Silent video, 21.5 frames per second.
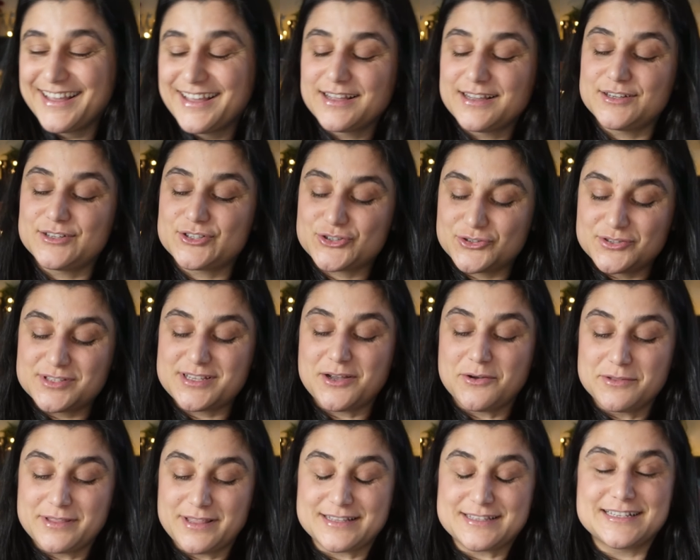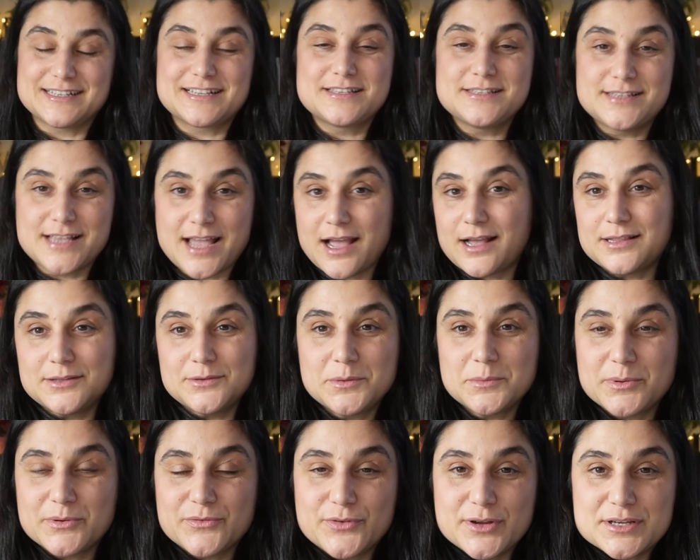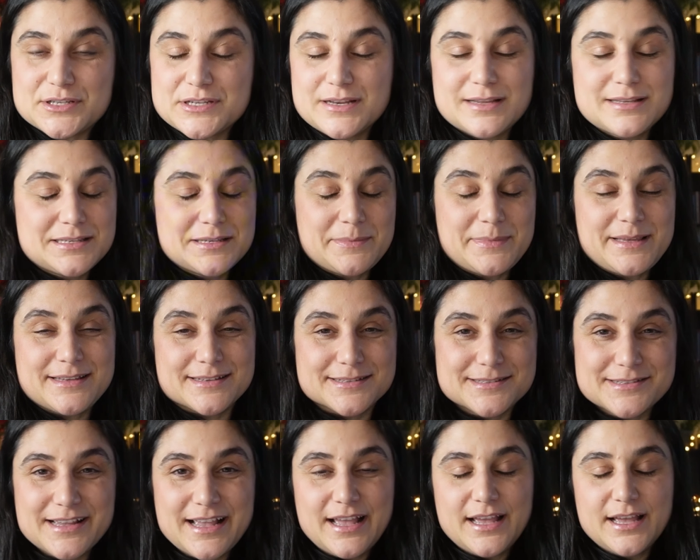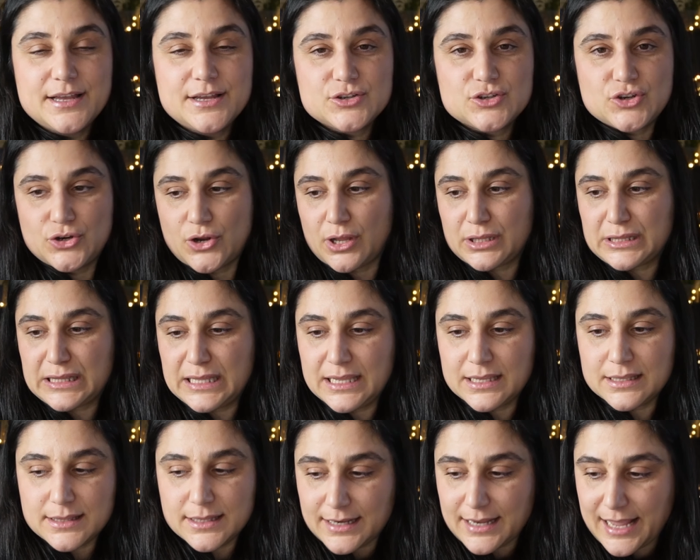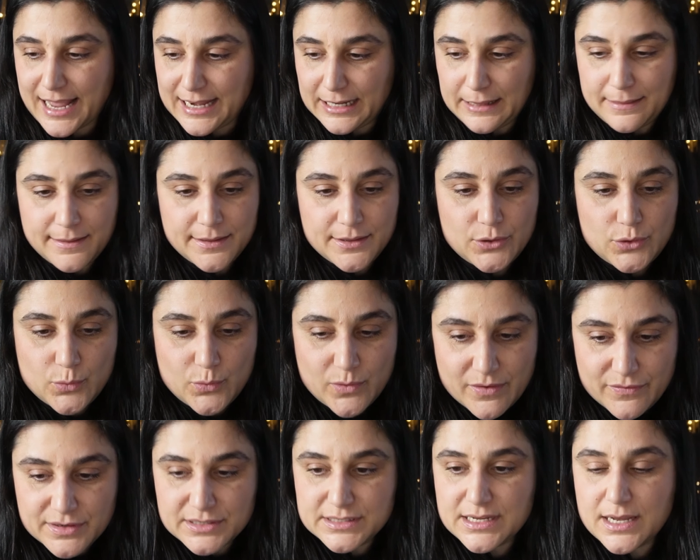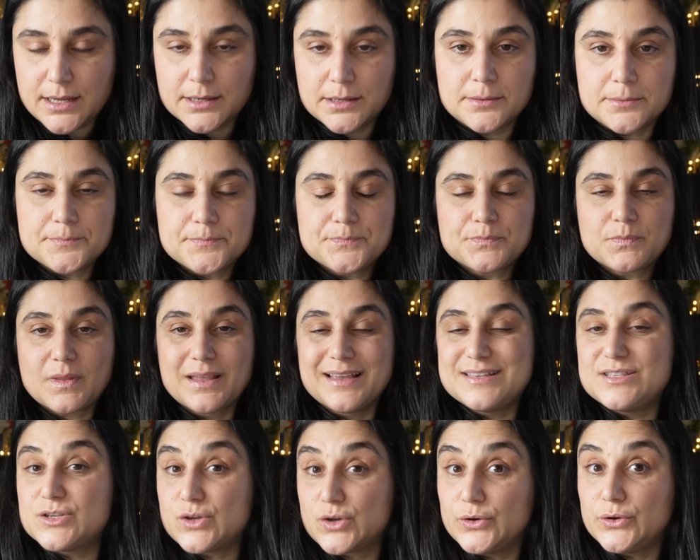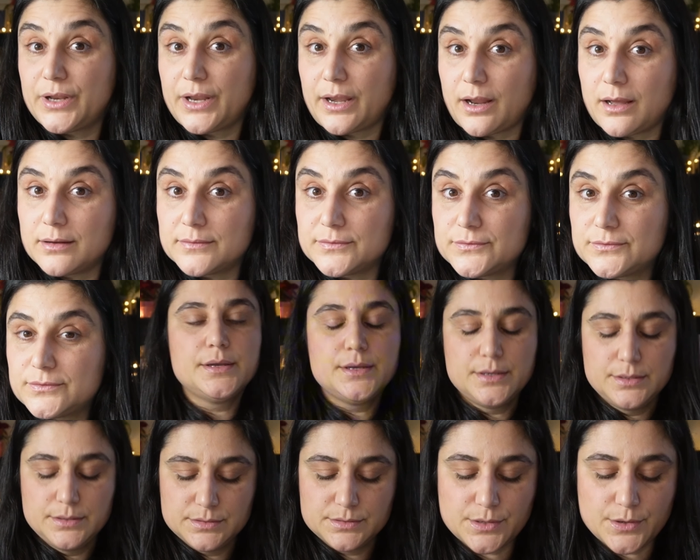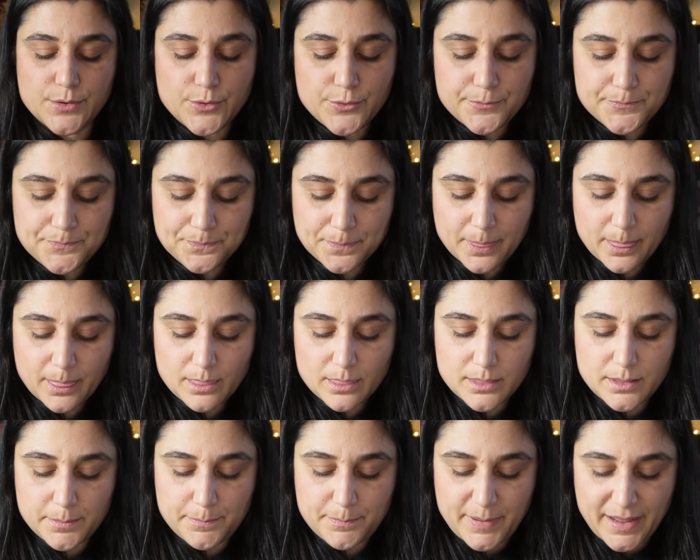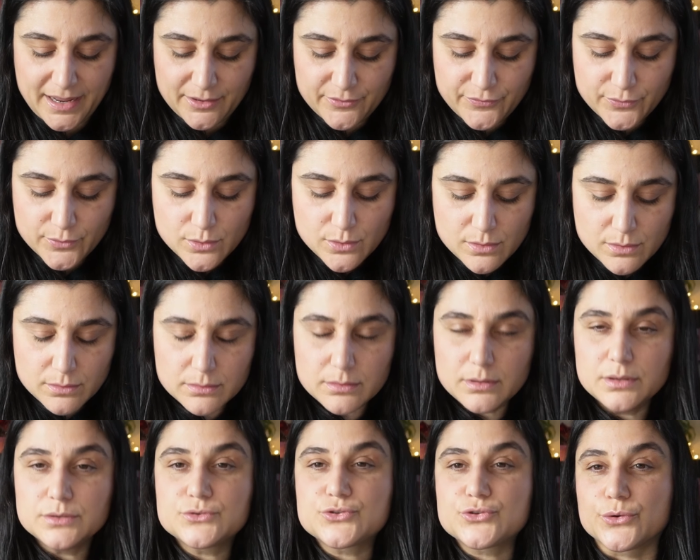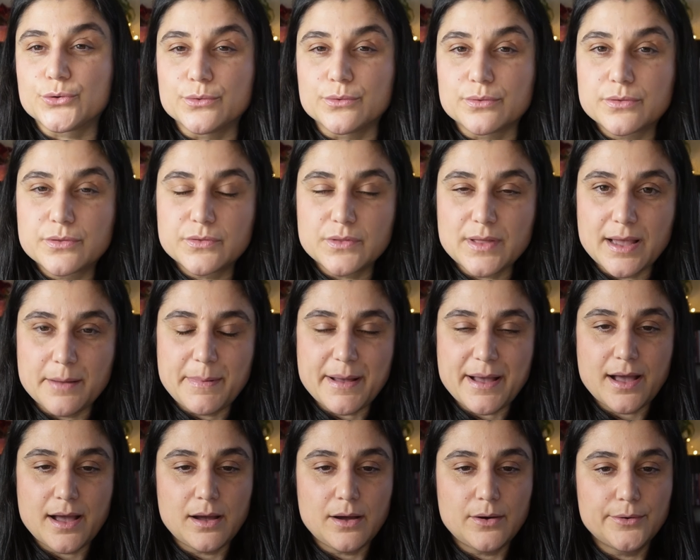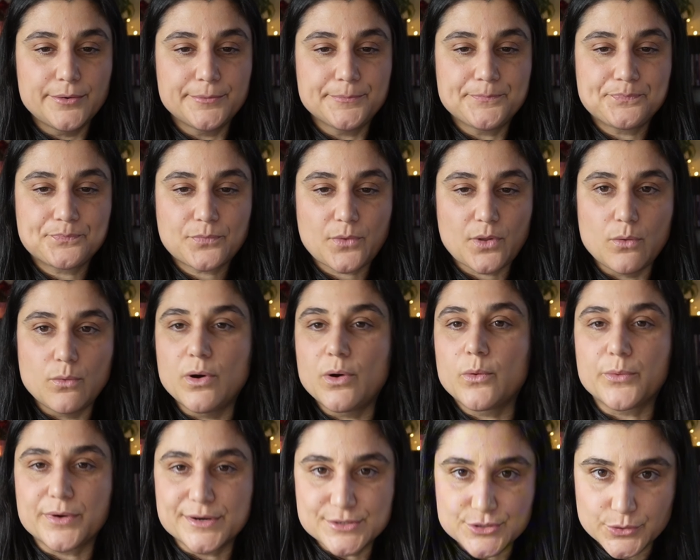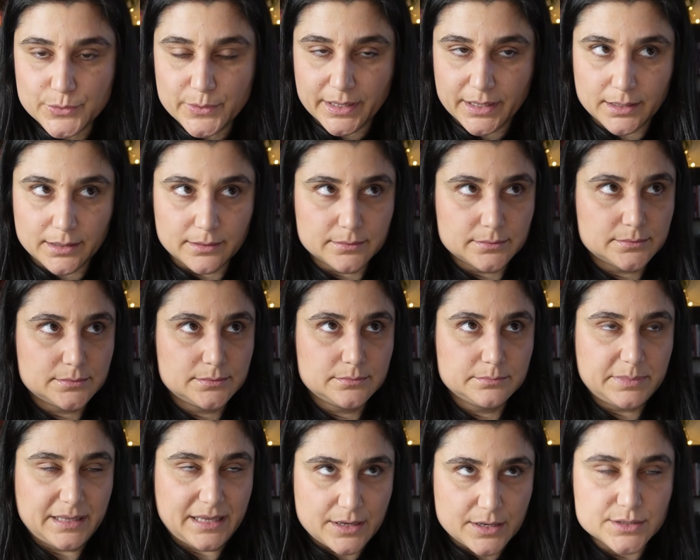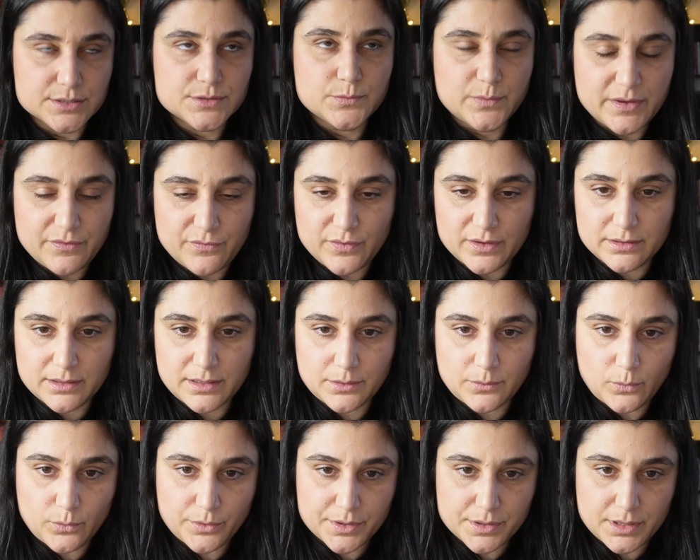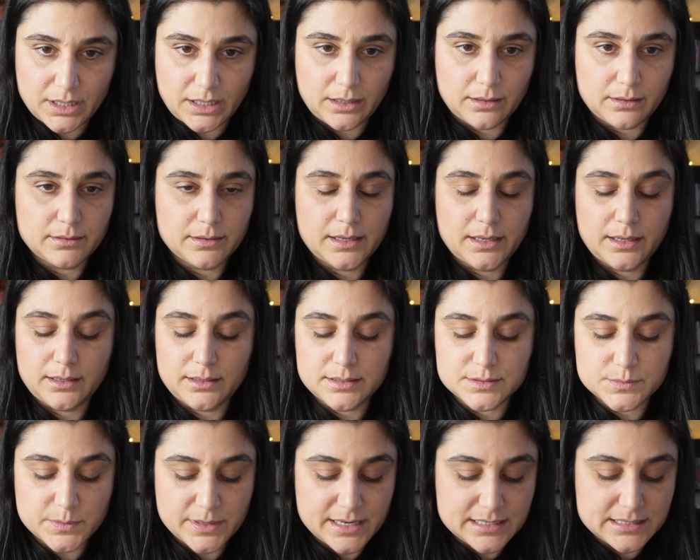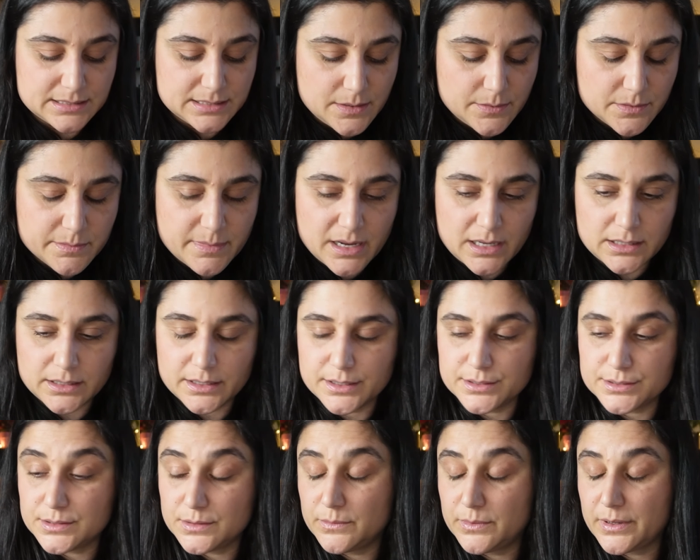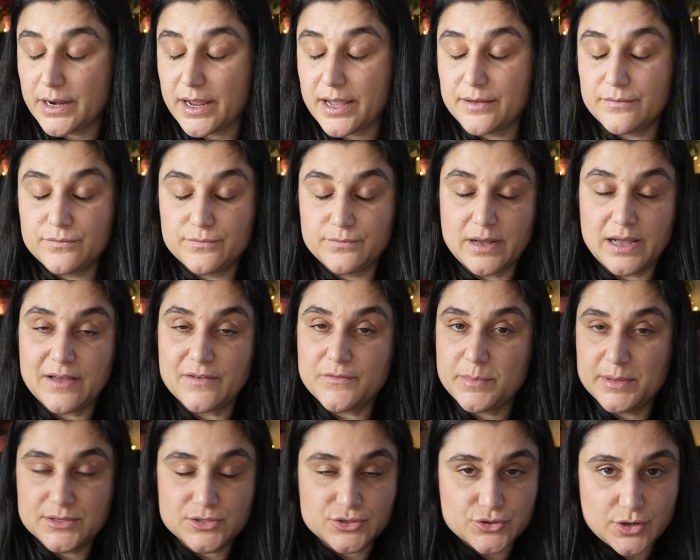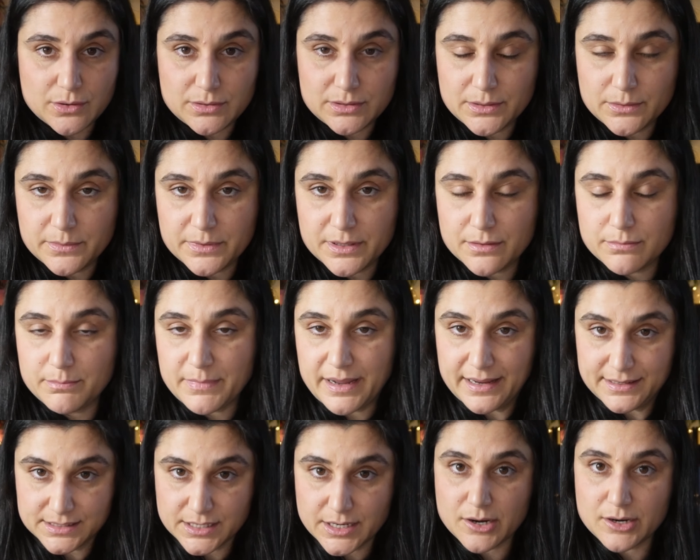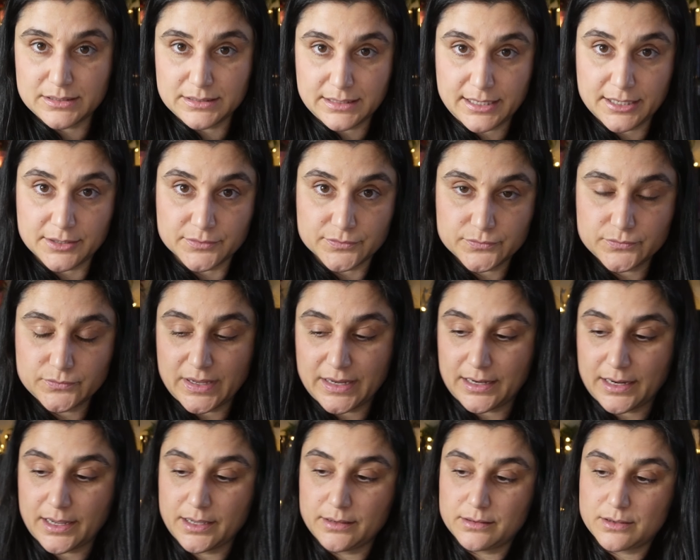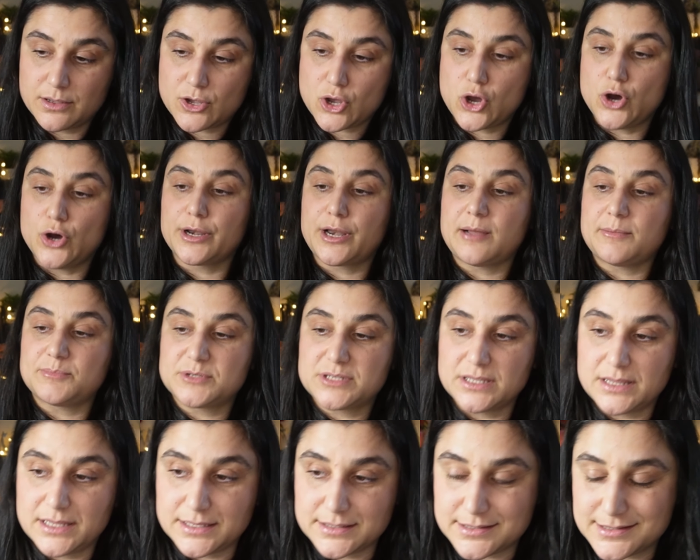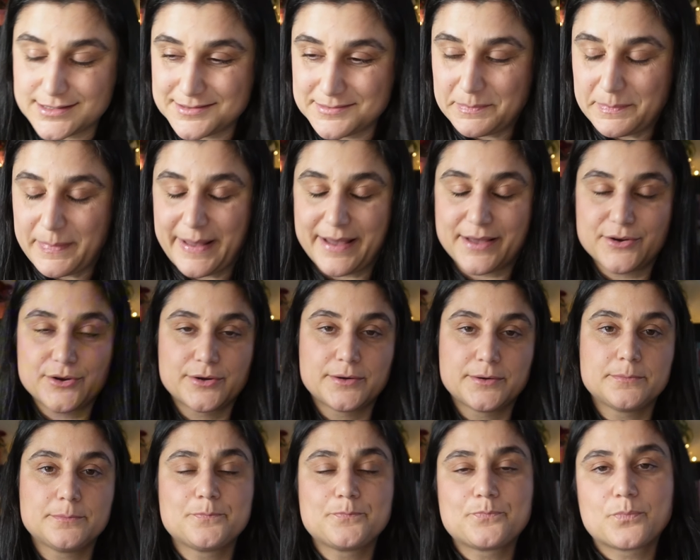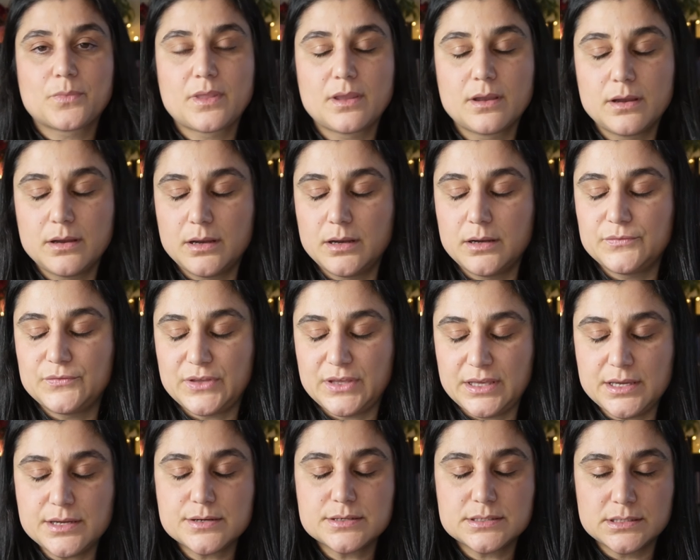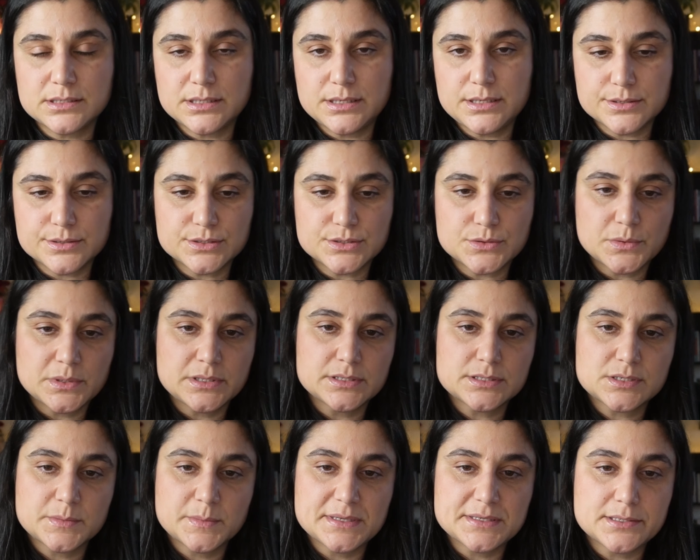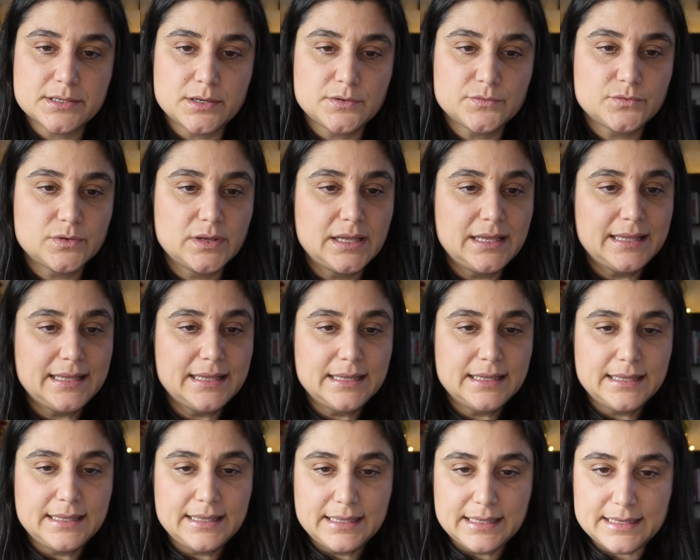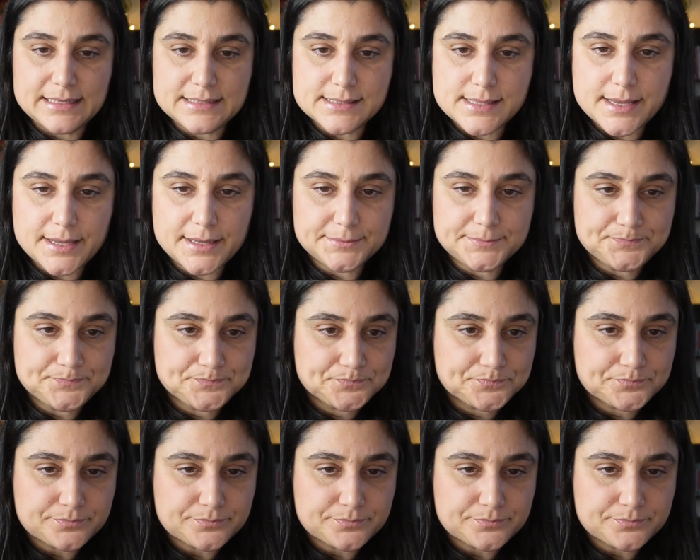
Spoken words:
It turns out that's exactly what perfectionism is. To not think that anything you've ever done is good enough. So the painful truth about what we're doing because we feel unworthy, and it's what I see with my clients and what I've been struggling with my entire life, and I caught up to this pattern of years and years doing this to myself, is that